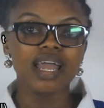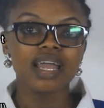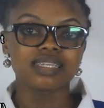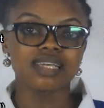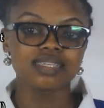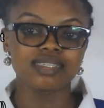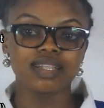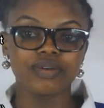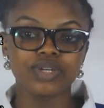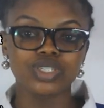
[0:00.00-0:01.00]
is
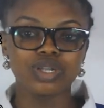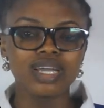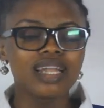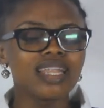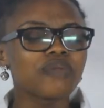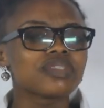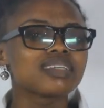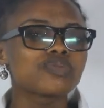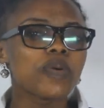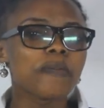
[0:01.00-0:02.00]
acceleration. Now,
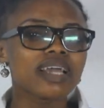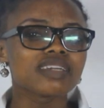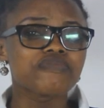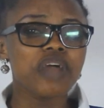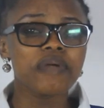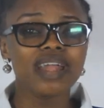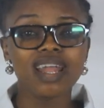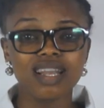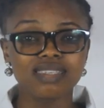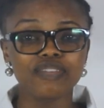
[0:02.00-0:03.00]
this will make it very
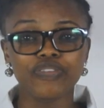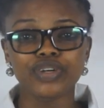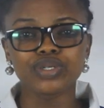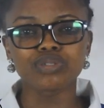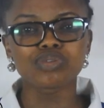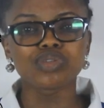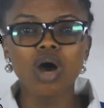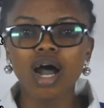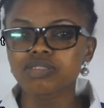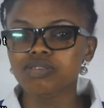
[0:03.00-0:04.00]
easy for you to know
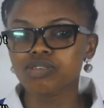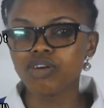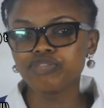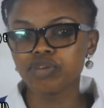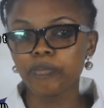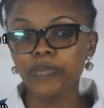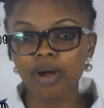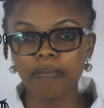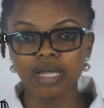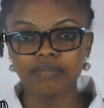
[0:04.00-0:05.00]
how to solve some
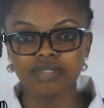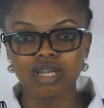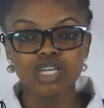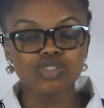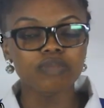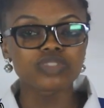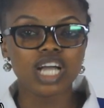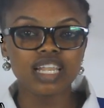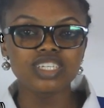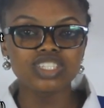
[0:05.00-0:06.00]
problems, some
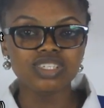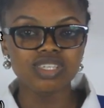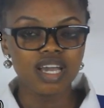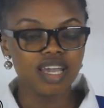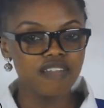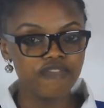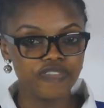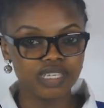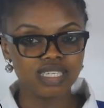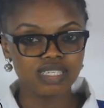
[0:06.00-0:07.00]
challenges in
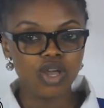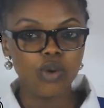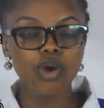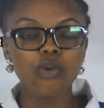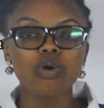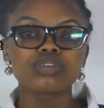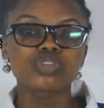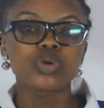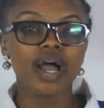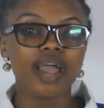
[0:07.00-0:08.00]
physics, when once
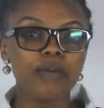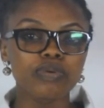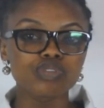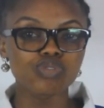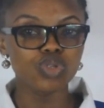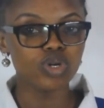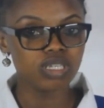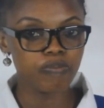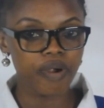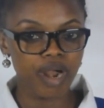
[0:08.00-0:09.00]
you are able to know
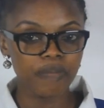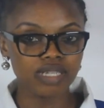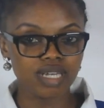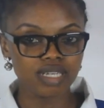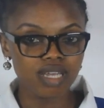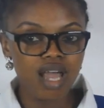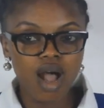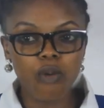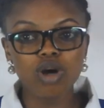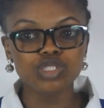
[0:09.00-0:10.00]
the parameters.
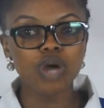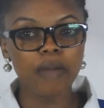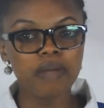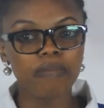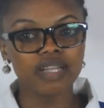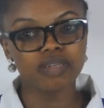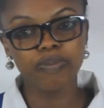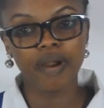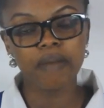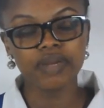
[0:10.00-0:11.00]
And what do I mean by the
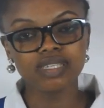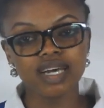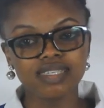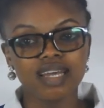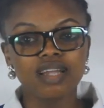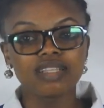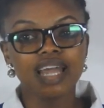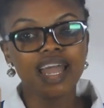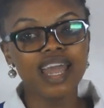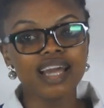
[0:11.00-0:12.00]
parameters?
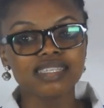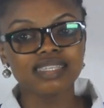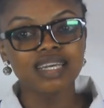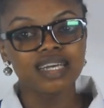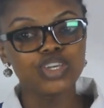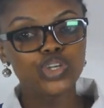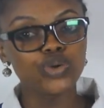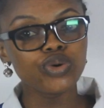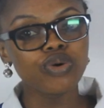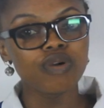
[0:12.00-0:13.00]
The S,
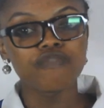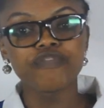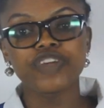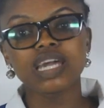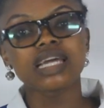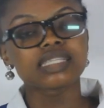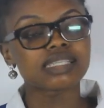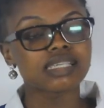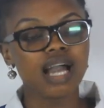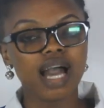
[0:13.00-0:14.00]
U, V,
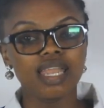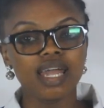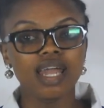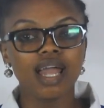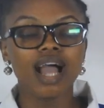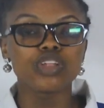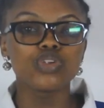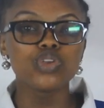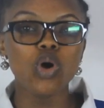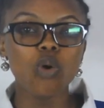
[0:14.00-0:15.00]
T, and A, and
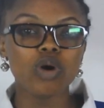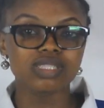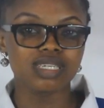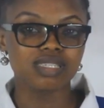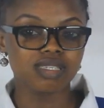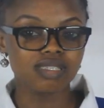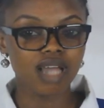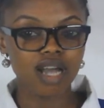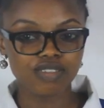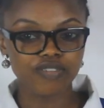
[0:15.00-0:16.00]
you know what it
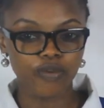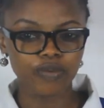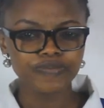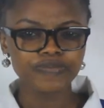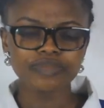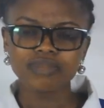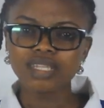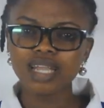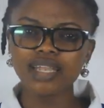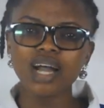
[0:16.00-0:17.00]
stands for.
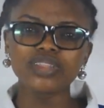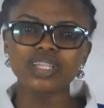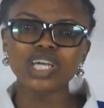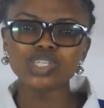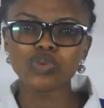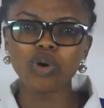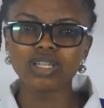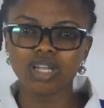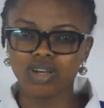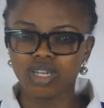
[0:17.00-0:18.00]
Now, the next
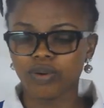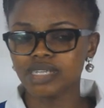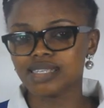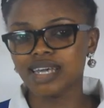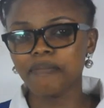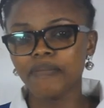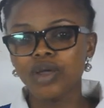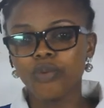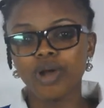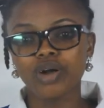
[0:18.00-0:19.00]
one on our scheme
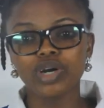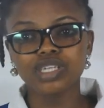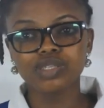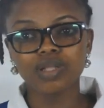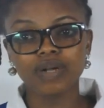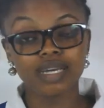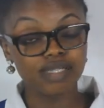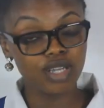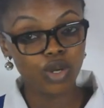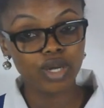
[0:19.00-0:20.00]
we are going to look at,
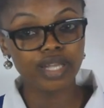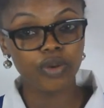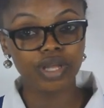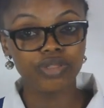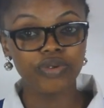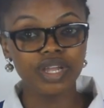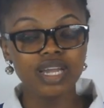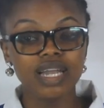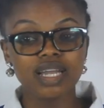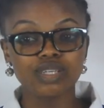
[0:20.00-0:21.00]
still under week
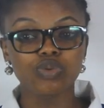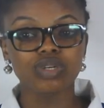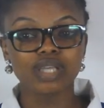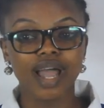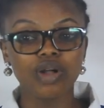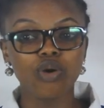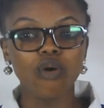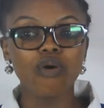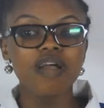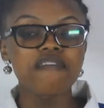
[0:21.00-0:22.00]
3, is what I
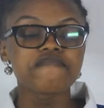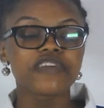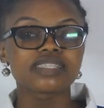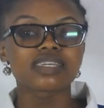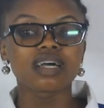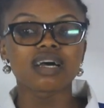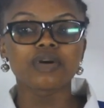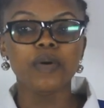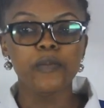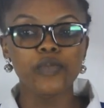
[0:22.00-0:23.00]
call
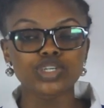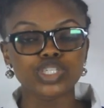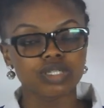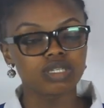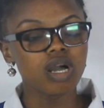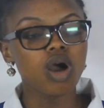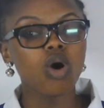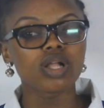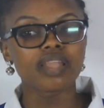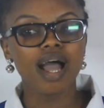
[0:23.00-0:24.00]
vertical motion
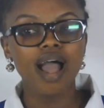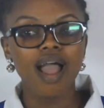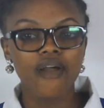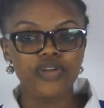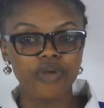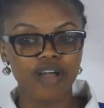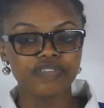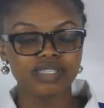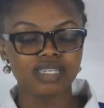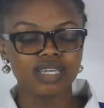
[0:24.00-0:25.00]
under
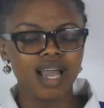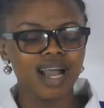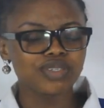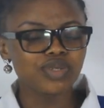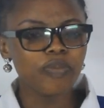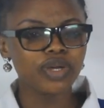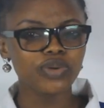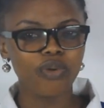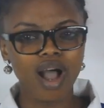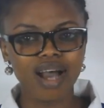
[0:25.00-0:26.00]
gravity. And somebody
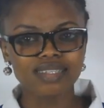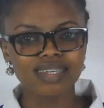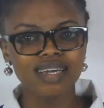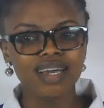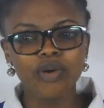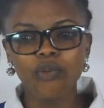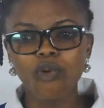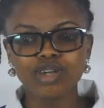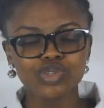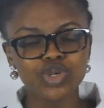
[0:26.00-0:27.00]
will ask,
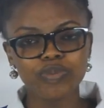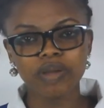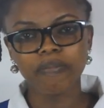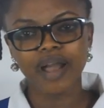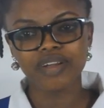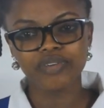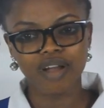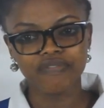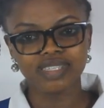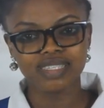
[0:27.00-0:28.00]
what do you mean by
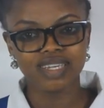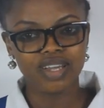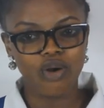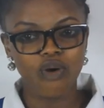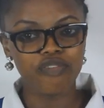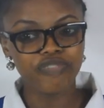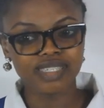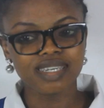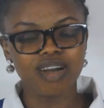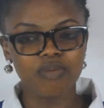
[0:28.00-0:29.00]
gravity or
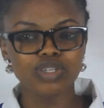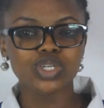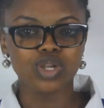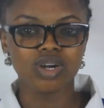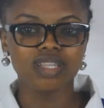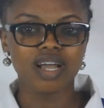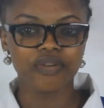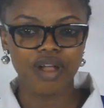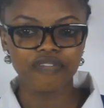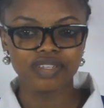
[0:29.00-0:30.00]
vertical motion under
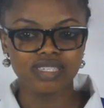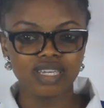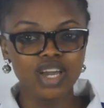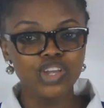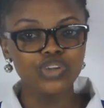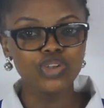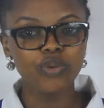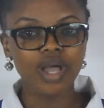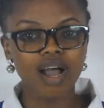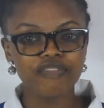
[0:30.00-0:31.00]
gravity? You know
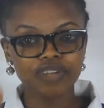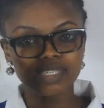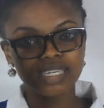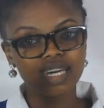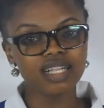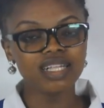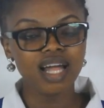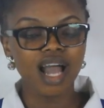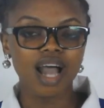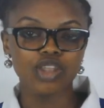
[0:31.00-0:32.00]
we have vertical
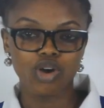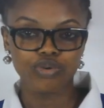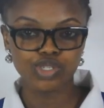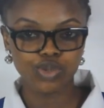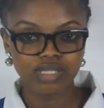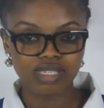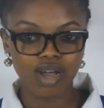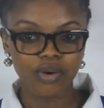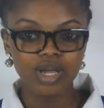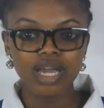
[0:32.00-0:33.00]
and
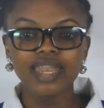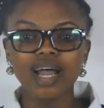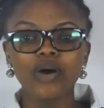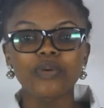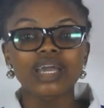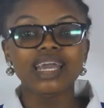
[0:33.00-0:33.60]
horizontal. Now,